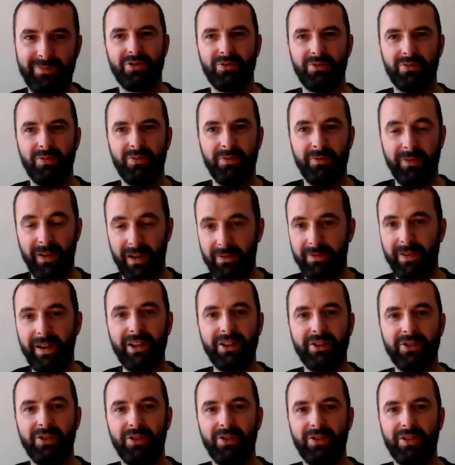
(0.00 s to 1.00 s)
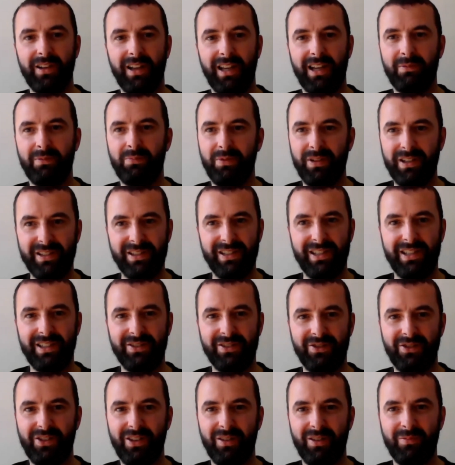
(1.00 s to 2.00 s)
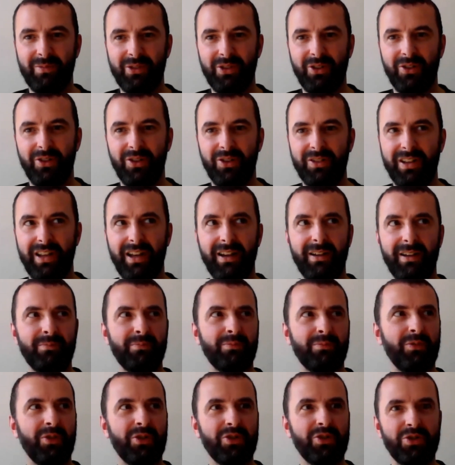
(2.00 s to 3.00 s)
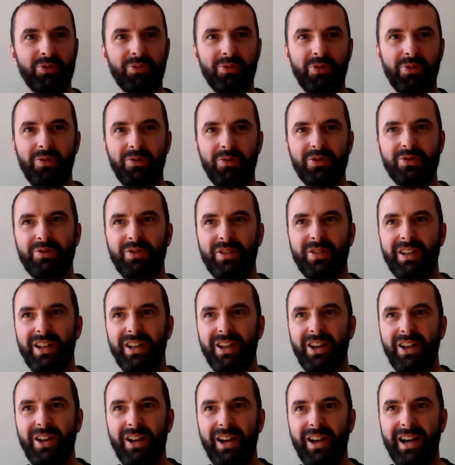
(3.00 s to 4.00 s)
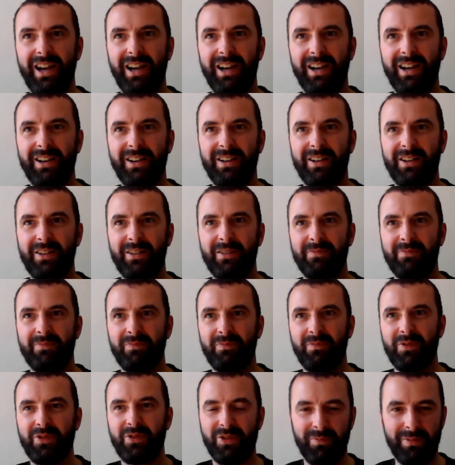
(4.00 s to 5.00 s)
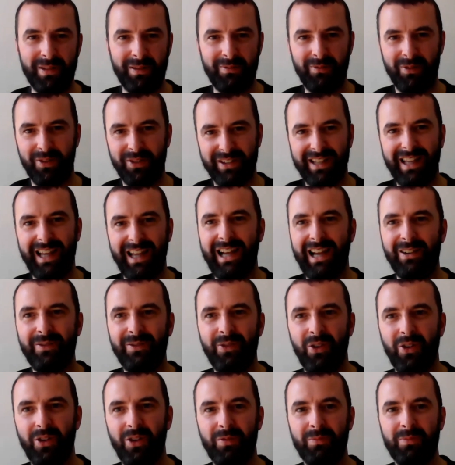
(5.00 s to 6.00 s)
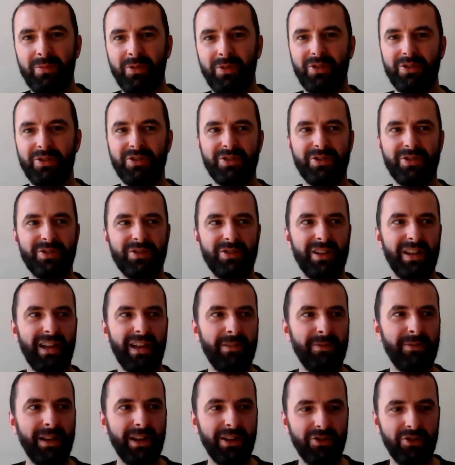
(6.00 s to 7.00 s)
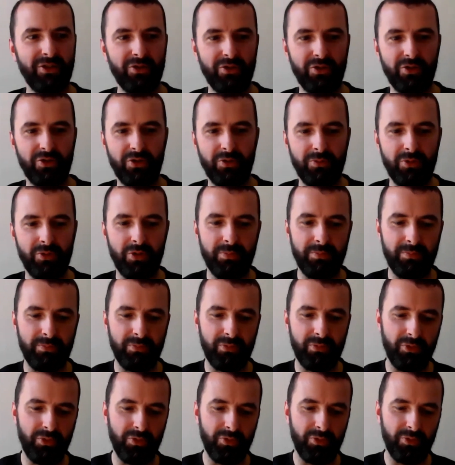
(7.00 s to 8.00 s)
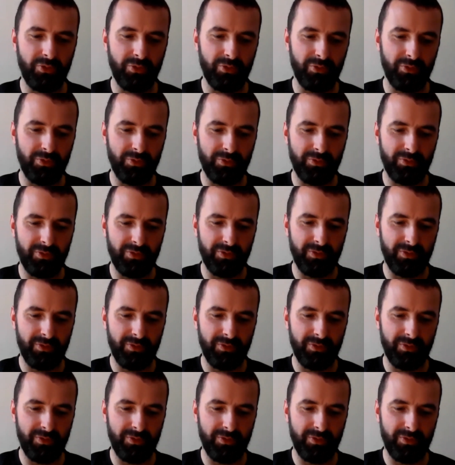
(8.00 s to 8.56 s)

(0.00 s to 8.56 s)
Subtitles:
So thank you, and I appreciate you coming on, because you're always somebody I wanted to have on, because I think the